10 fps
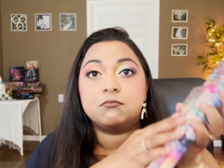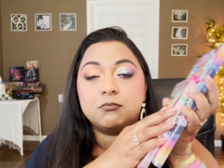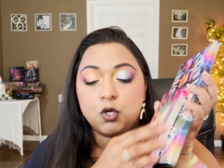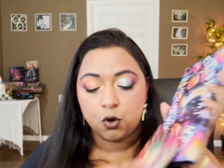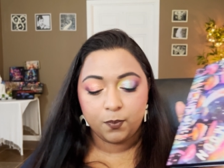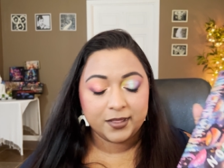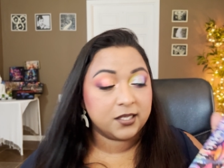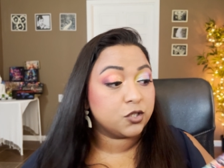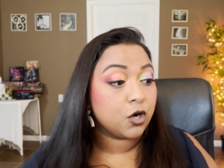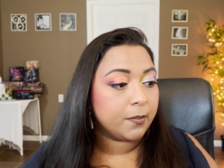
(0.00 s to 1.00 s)
go with the
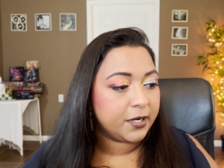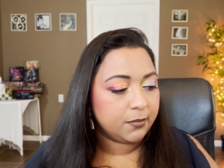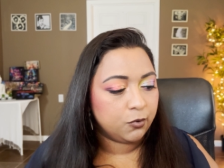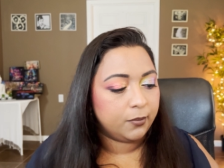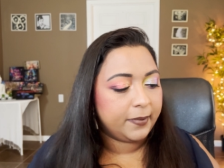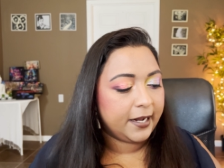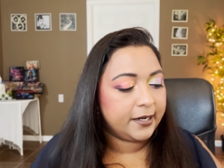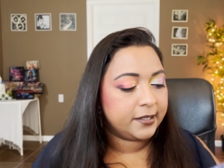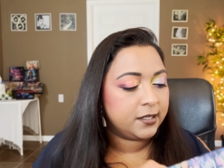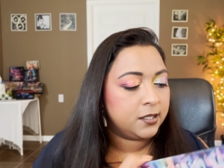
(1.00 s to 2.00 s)
Strawberry Moon
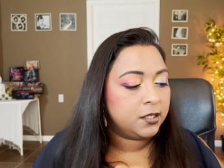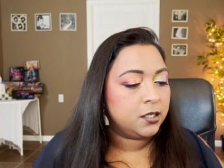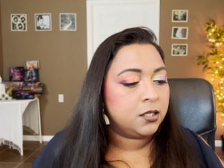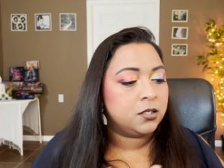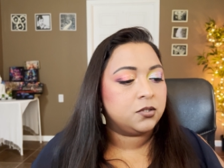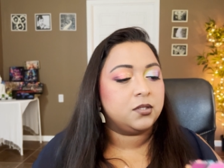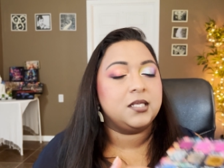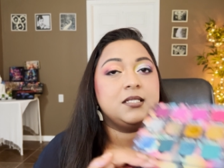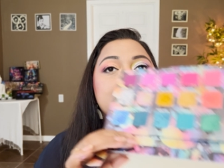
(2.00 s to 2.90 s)
palette. So this